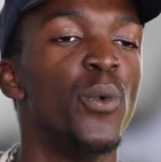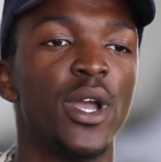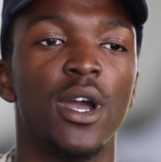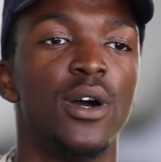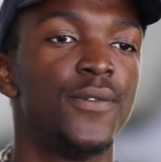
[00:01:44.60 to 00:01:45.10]

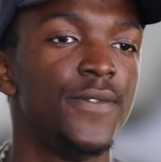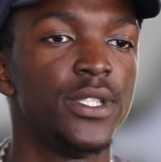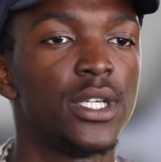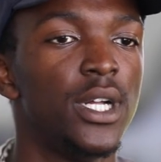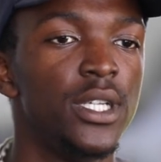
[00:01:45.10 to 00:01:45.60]
work out
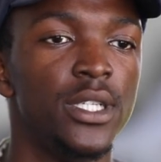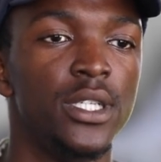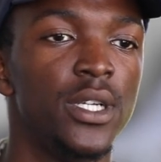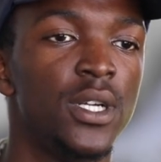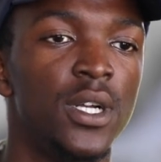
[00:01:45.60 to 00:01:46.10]

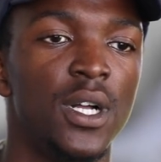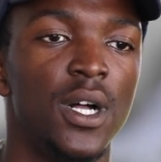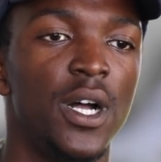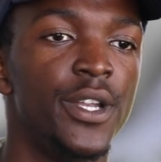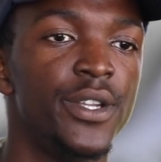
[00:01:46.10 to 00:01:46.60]
physically,
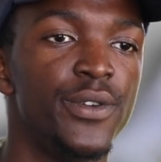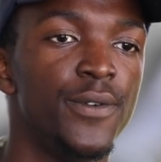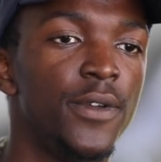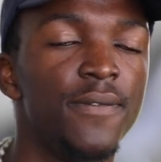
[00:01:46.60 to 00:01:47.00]
and you